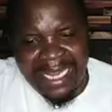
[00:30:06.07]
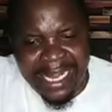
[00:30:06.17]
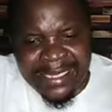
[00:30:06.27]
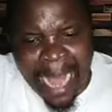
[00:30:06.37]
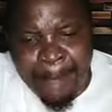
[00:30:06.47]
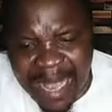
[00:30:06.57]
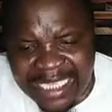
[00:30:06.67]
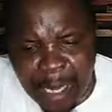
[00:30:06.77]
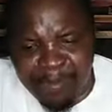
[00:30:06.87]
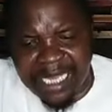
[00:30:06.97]
In Numbers
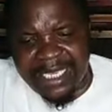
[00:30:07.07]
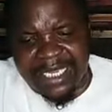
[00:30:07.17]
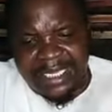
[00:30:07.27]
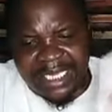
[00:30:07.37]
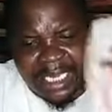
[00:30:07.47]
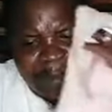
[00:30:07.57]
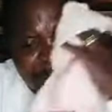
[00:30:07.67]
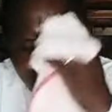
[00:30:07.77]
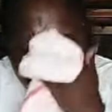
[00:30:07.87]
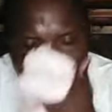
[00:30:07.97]
chapter 16,
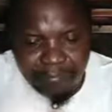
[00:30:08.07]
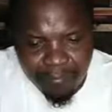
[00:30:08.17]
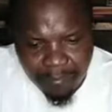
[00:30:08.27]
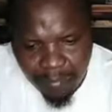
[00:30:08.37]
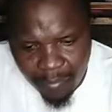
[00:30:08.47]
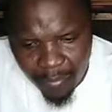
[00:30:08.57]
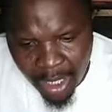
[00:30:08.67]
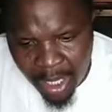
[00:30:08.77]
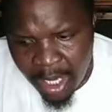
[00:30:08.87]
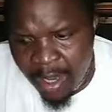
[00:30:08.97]

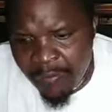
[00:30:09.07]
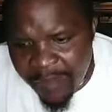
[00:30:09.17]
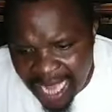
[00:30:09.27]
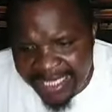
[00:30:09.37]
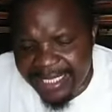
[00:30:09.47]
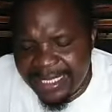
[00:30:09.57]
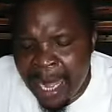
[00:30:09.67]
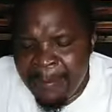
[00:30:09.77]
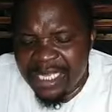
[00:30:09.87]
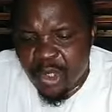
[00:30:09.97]
verse
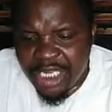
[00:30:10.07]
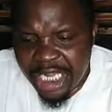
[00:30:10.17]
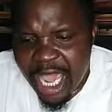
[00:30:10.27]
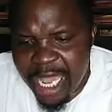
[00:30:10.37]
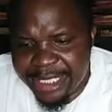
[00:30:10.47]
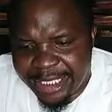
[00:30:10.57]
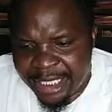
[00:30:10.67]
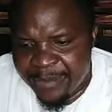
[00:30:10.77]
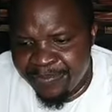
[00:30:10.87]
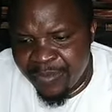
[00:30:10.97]
number
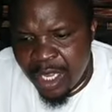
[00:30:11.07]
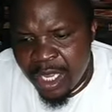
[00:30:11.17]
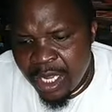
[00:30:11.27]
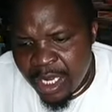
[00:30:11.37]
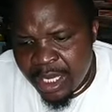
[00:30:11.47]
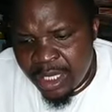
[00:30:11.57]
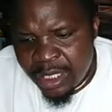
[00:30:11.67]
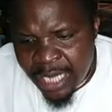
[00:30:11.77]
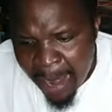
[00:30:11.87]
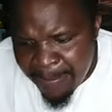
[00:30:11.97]
28.
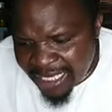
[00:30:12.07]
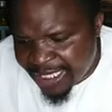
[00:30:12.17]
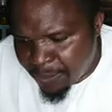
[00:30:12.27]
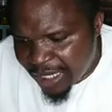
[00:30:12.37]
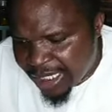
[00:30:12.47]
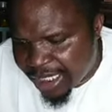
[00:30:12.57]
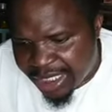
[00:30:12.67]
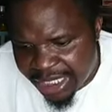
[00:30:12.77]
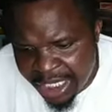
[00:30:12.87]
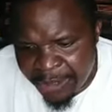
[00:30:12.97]
Numbers chapter
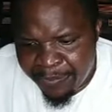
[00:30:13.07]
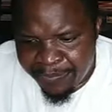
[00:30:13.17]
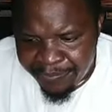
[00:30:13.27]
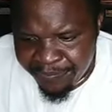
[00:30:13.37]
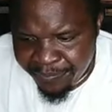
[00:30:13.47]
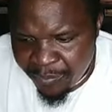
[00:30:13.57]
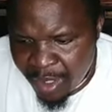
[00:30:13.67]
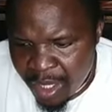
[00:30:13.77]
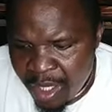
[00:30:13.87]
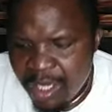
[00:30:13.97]
16,
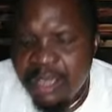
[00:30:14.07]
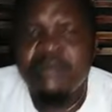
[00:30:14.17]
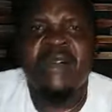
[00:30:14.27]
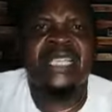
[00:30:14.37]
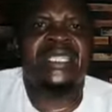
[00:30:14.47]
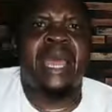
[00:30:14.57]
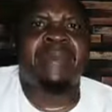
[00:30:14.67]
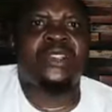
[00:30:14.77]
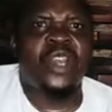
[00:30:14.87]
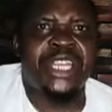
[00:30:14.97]
verse
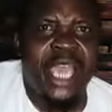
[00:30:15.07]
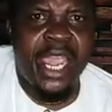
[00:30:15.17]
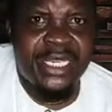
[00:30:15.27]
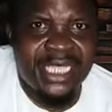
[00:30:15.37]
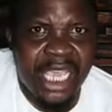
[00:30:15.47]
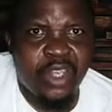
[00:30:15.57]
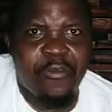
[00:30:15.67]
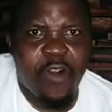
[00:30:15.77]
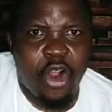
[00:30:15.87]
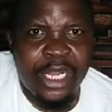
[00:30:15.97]
number 28. Thank you
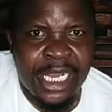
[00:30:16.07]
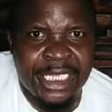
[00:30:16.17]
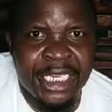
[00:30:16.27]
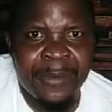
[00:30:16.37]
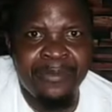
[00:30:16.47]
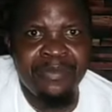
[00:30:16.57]
for connecting.